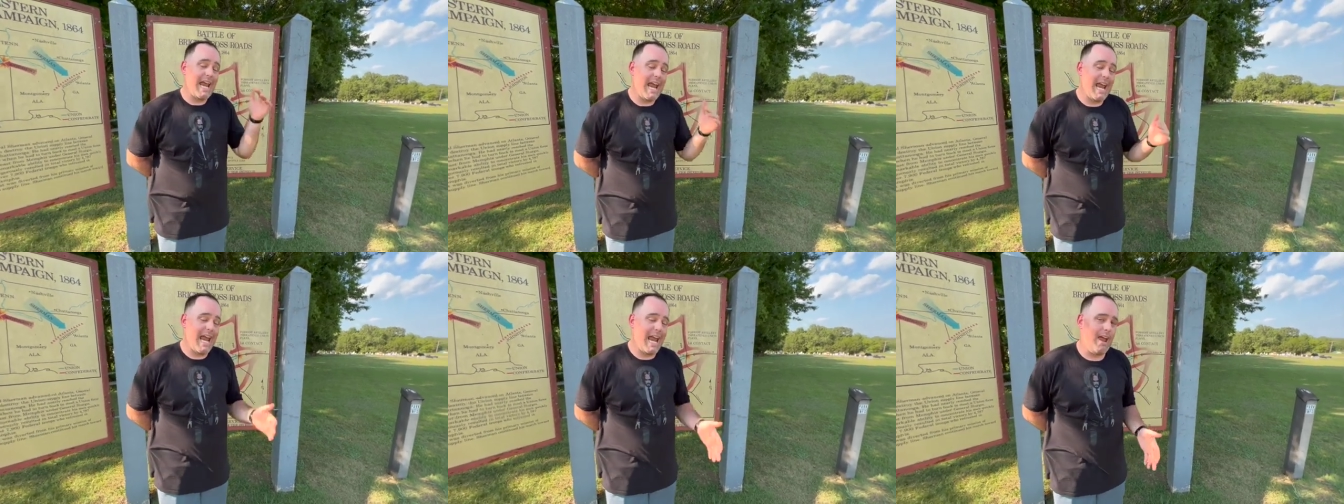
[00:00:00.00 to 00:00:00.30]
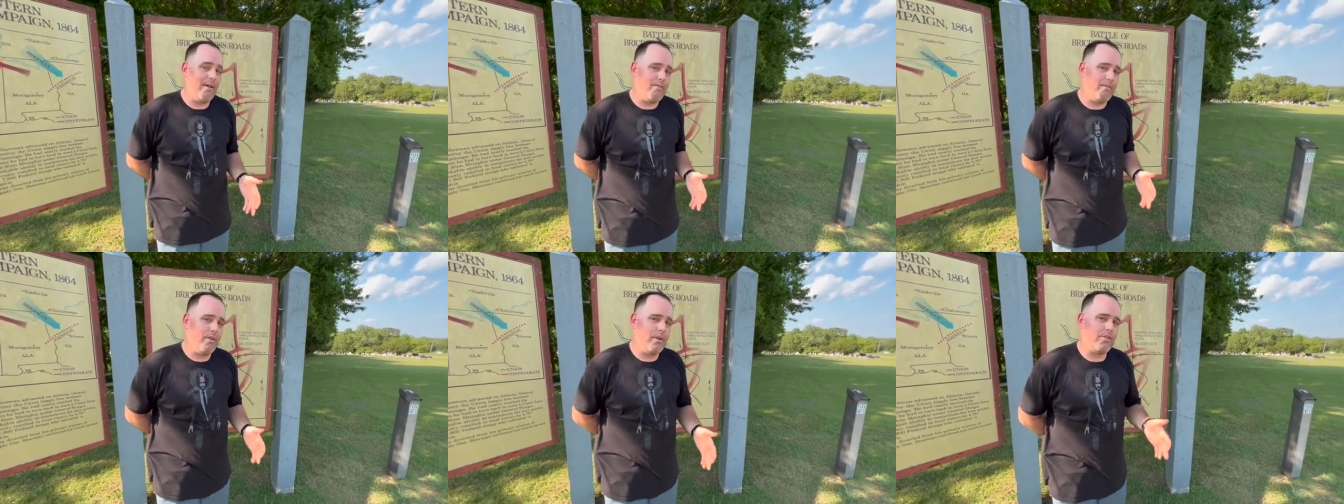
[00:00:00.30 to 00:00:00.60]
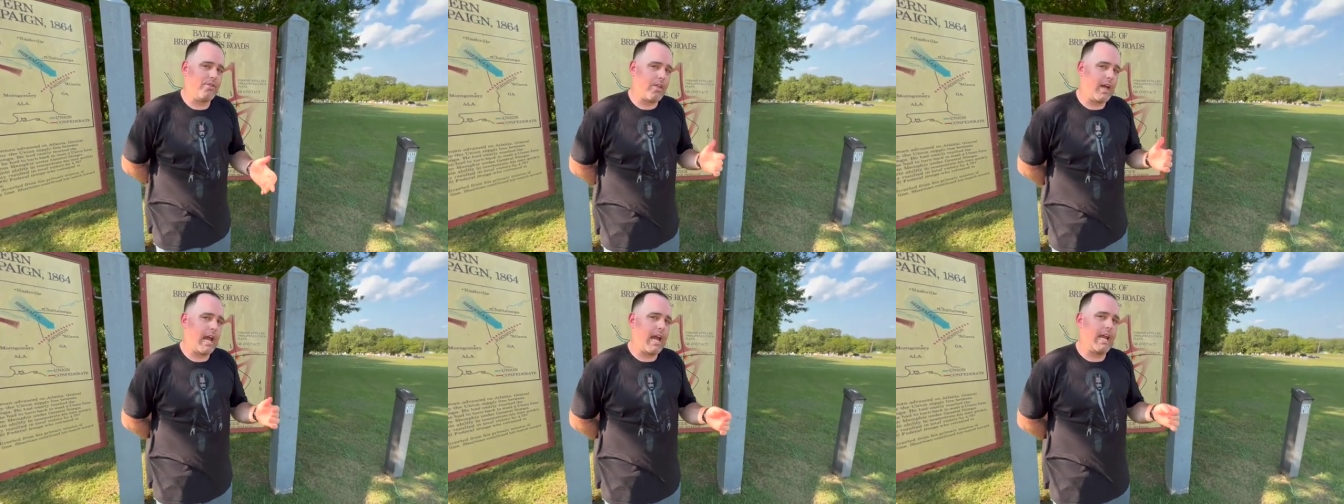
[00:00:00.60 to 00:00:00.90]

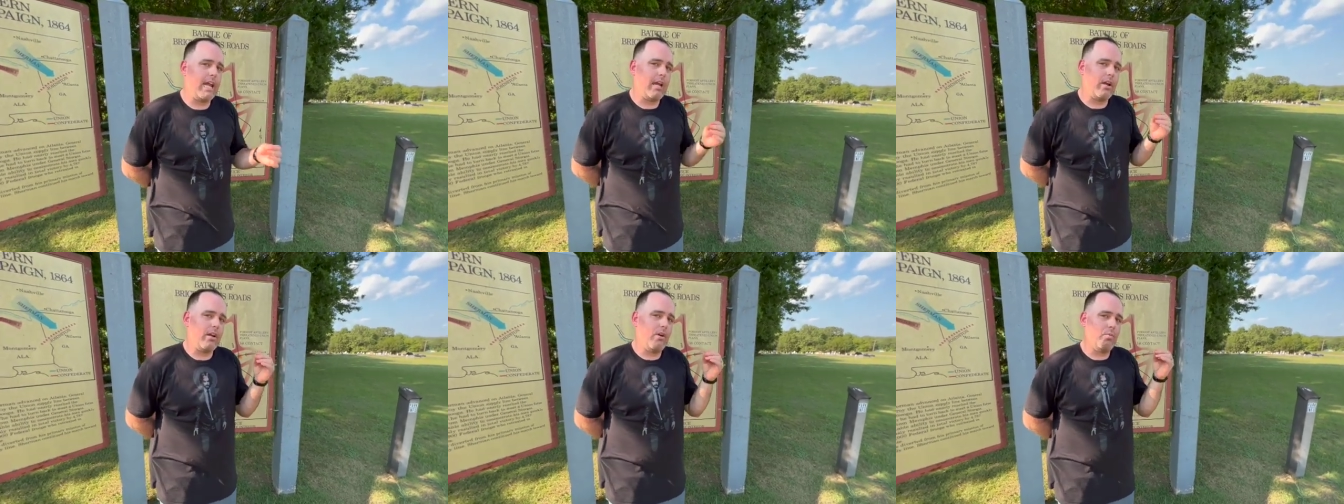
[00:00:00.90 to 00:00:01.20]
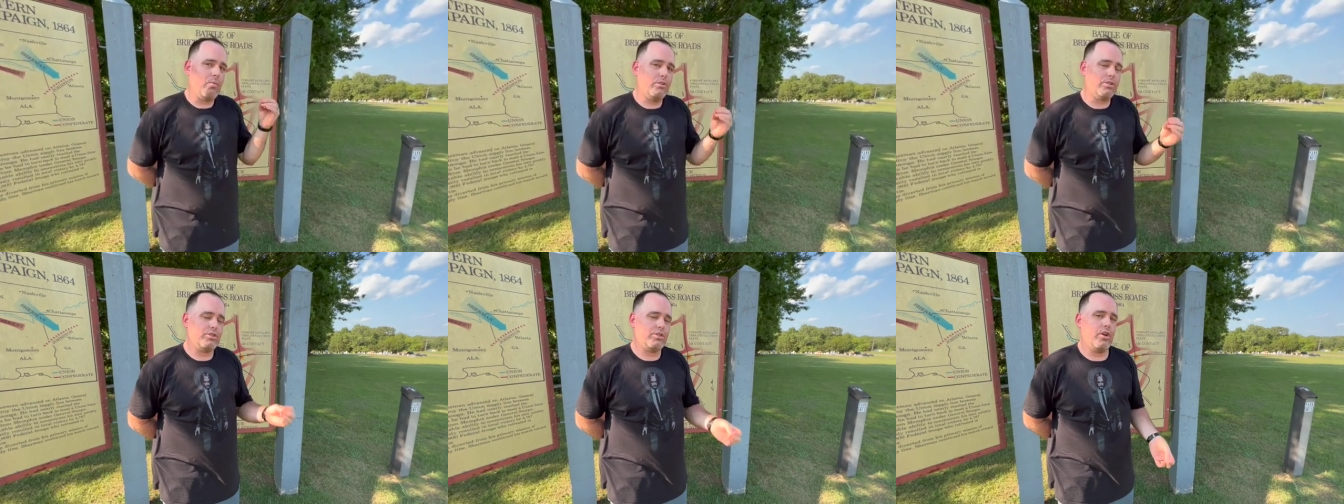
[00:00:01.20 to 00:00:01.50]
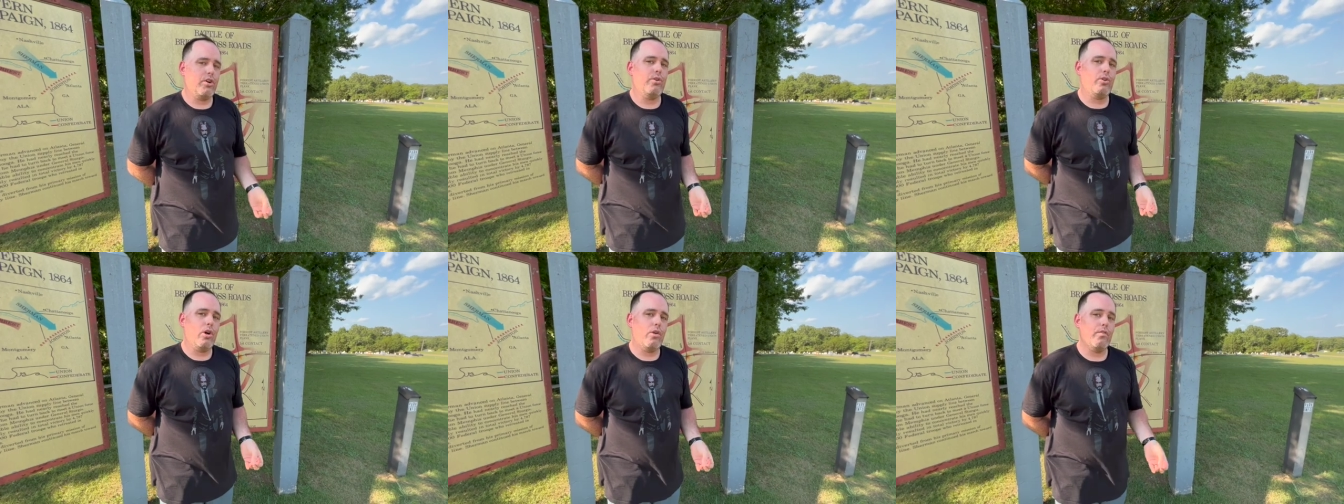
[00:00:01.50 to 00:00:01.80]
everything was
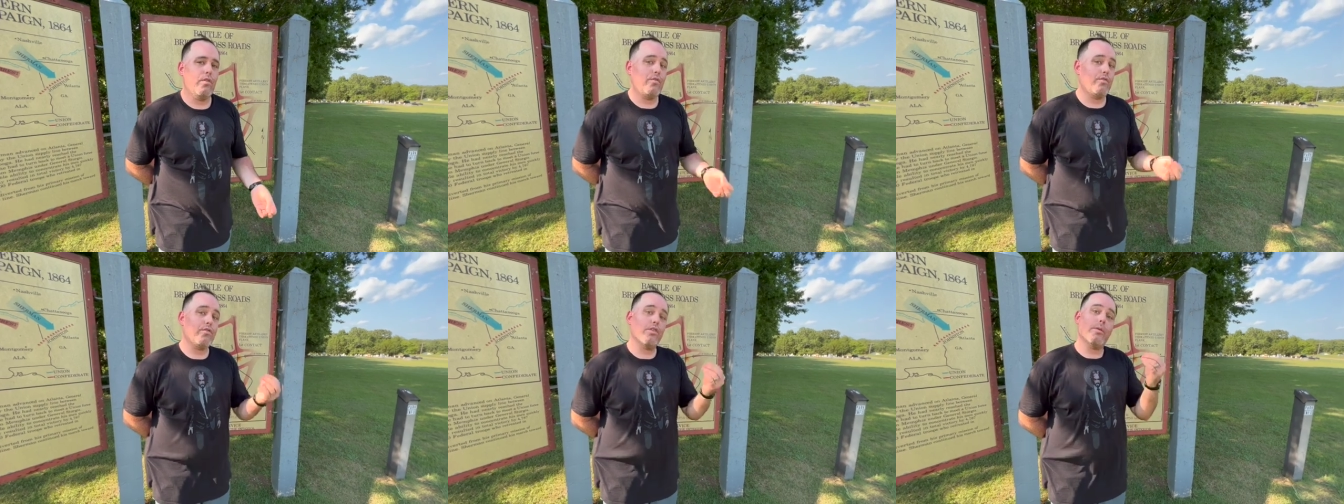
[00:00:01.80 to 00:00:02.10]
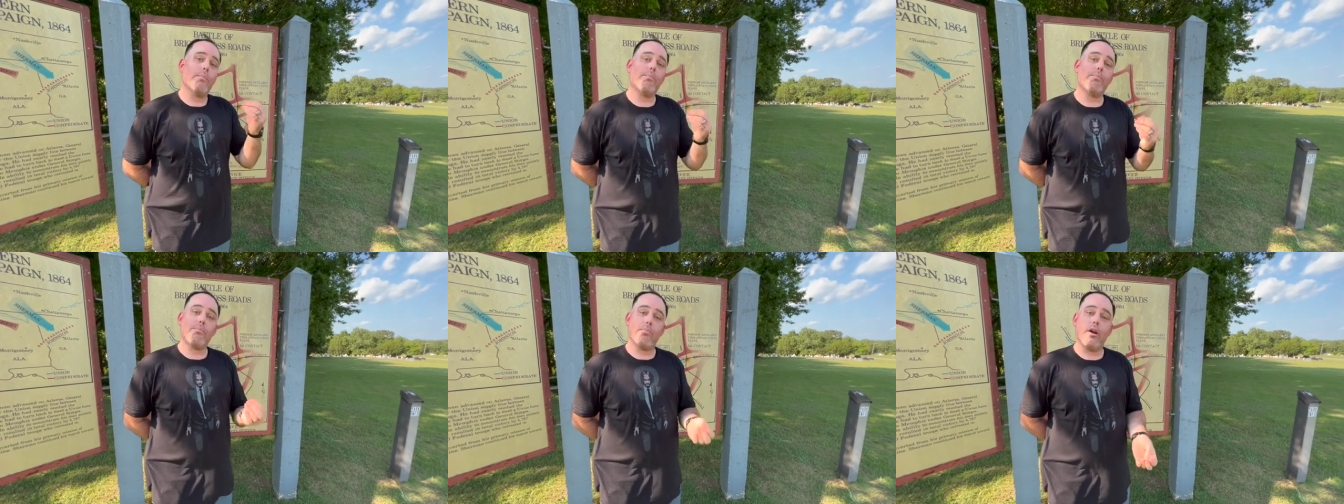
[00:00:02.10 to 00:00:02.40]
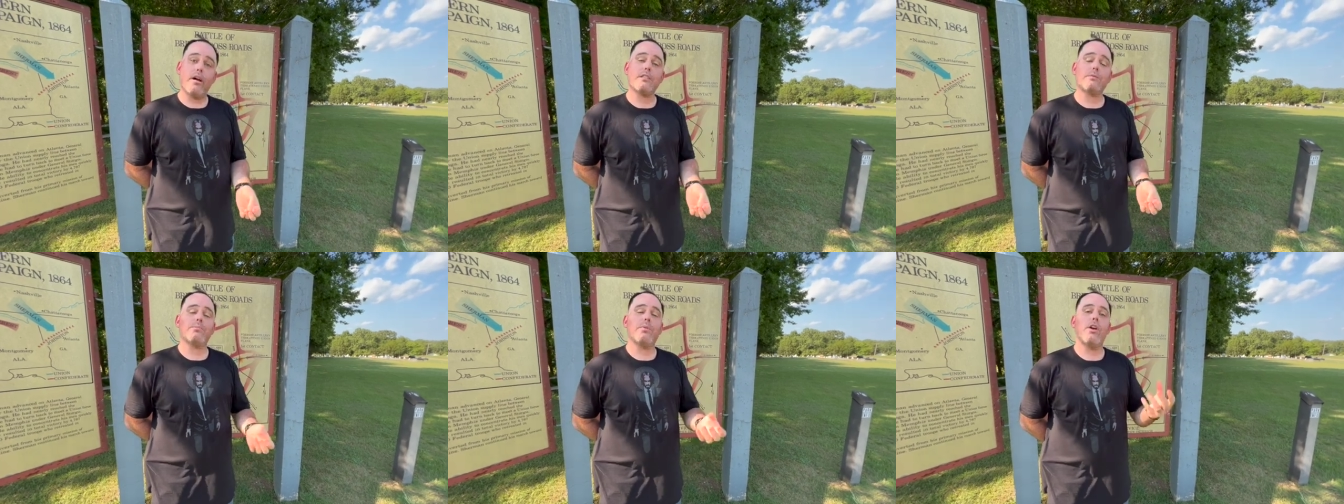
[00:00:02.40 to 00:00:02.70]
turned over for the
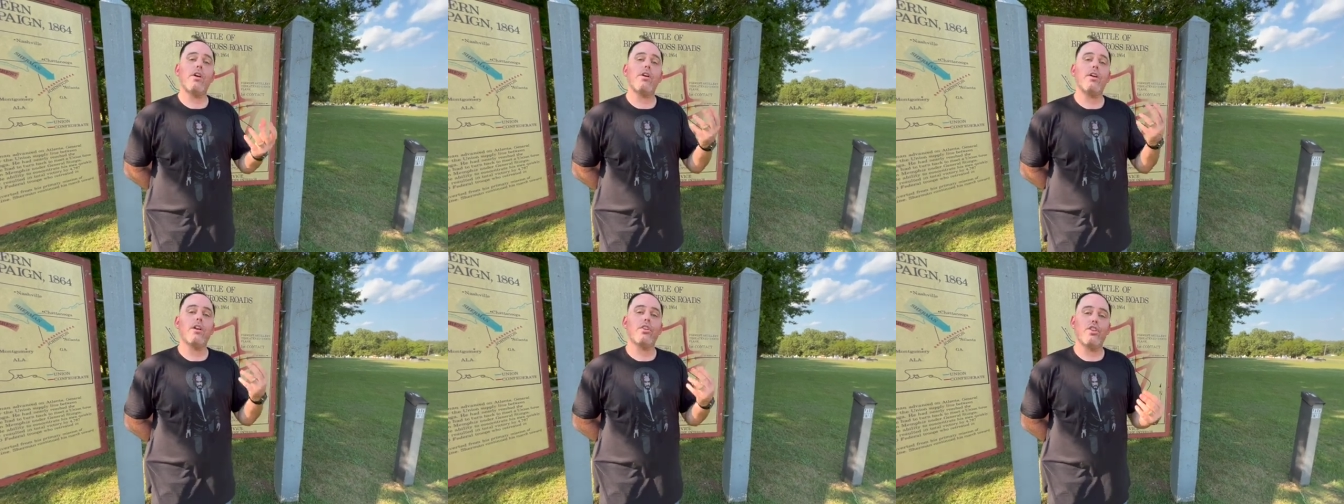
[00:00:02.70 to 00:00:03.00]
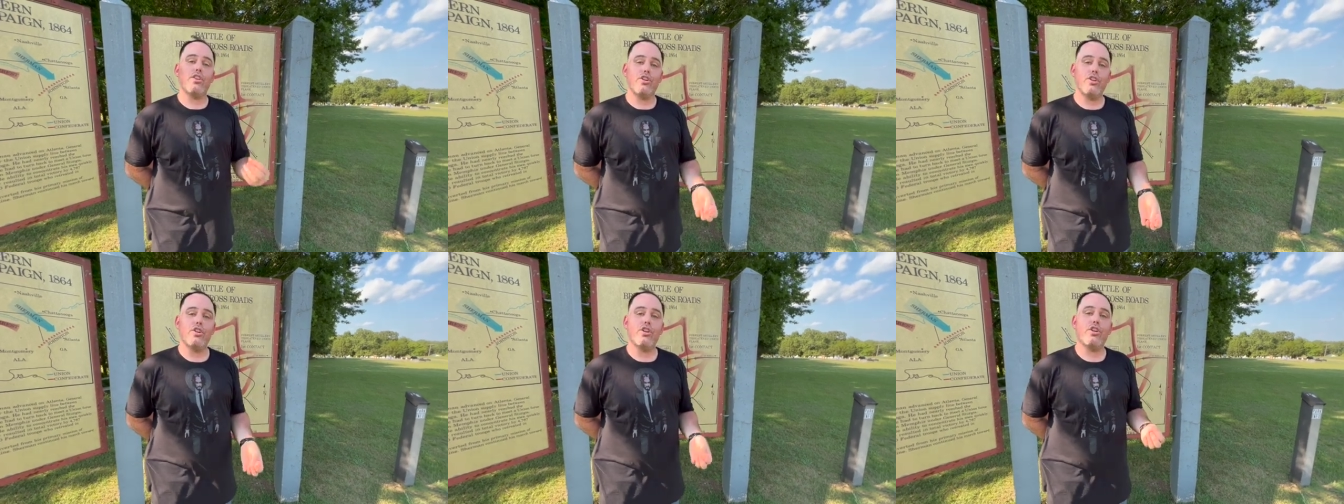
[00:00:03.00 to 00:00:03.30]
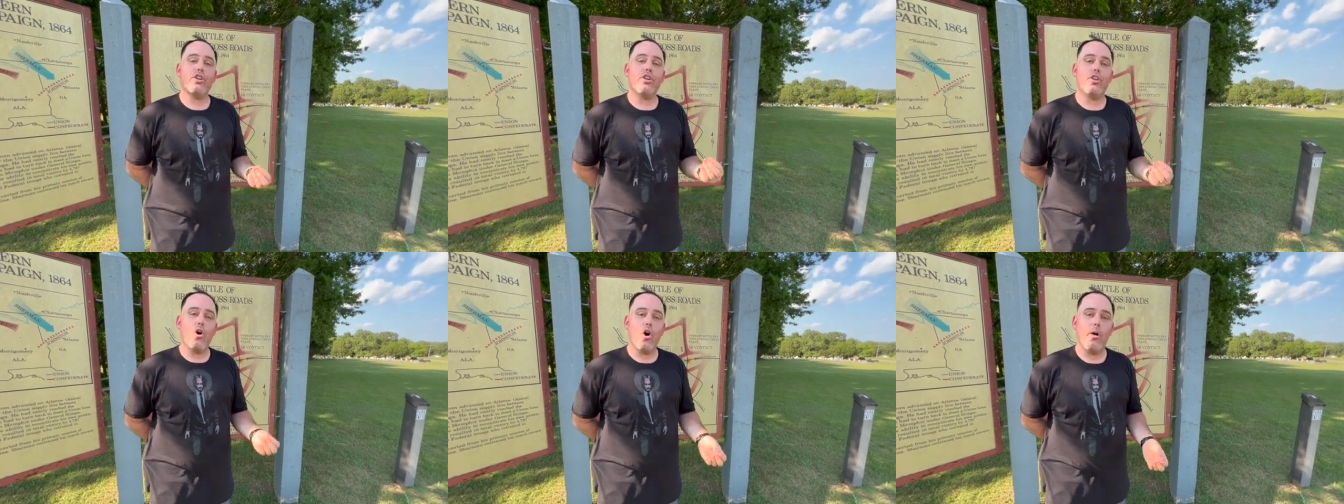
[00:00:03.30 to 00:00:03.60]
prosperity and the good
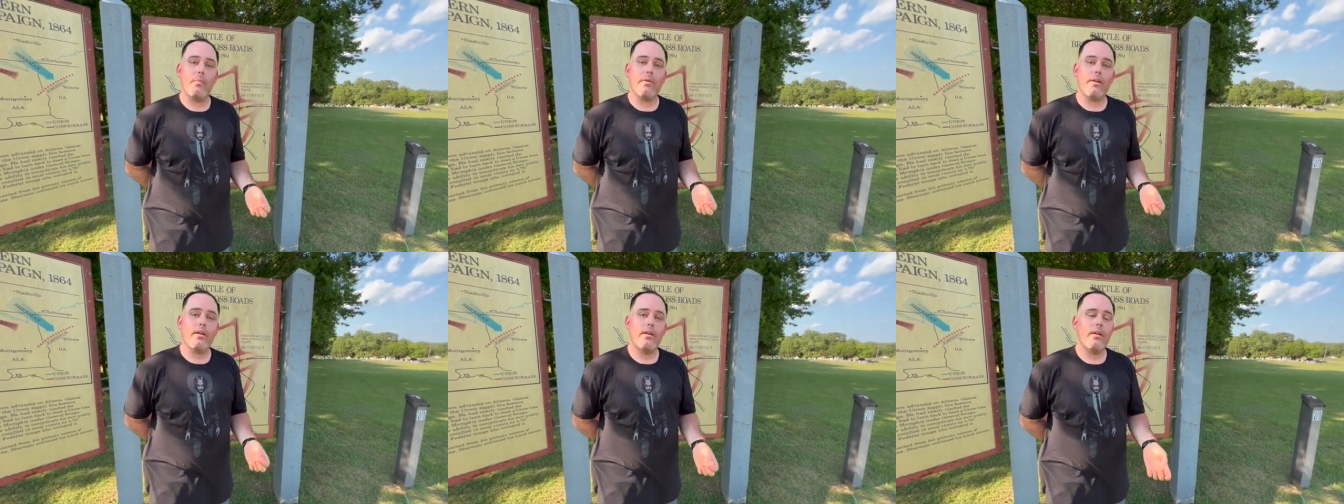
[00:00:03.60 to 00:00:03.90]
of the Army.